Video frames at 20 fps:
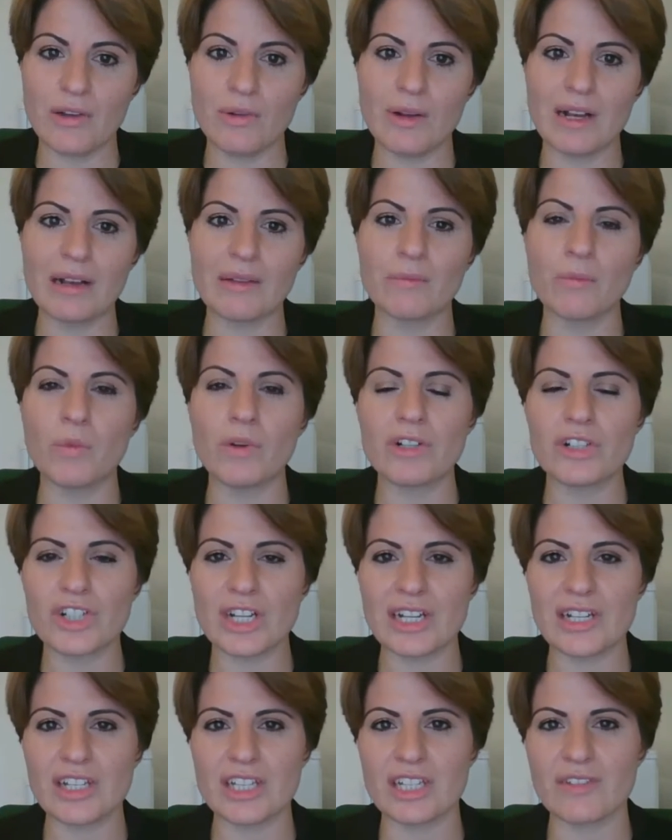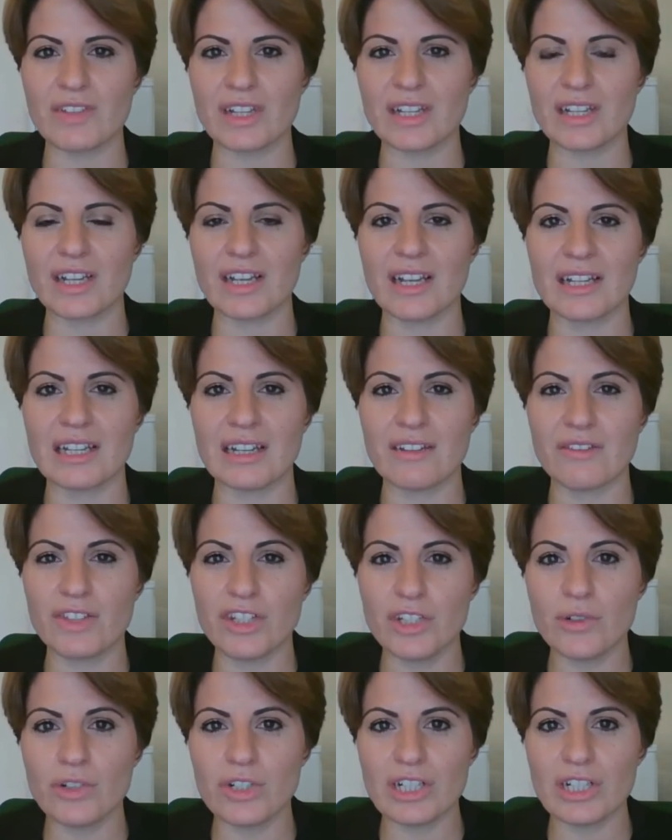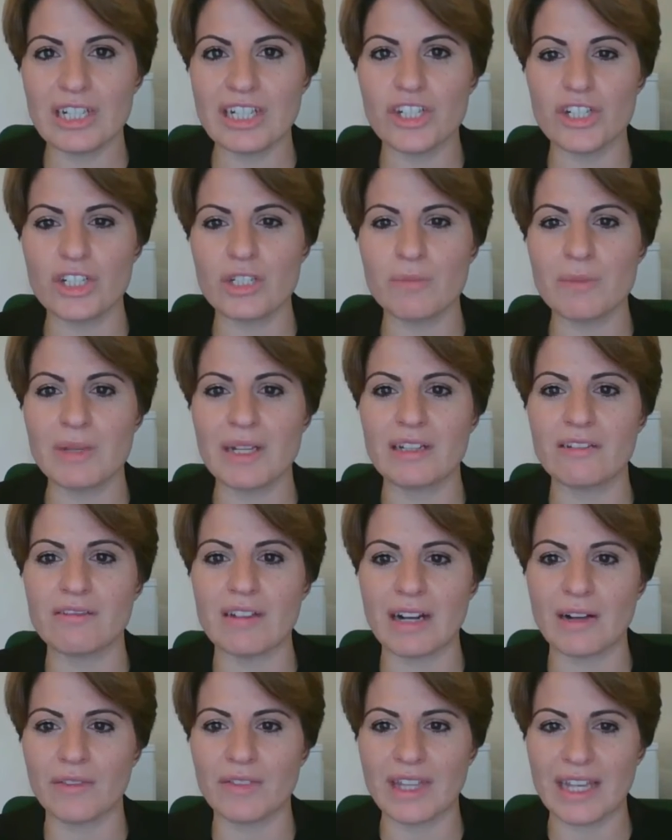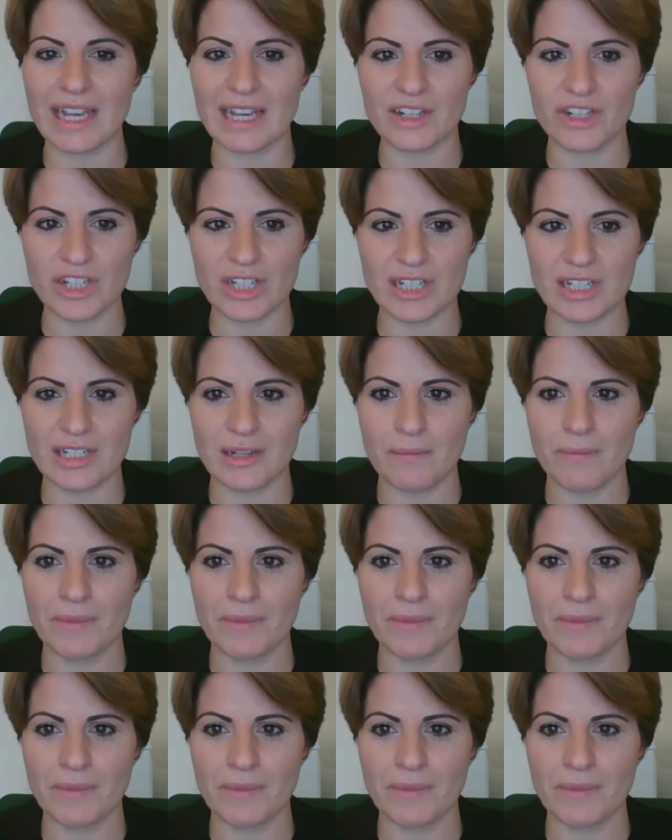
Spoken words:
and what changes have occurred have usually just been around the edges.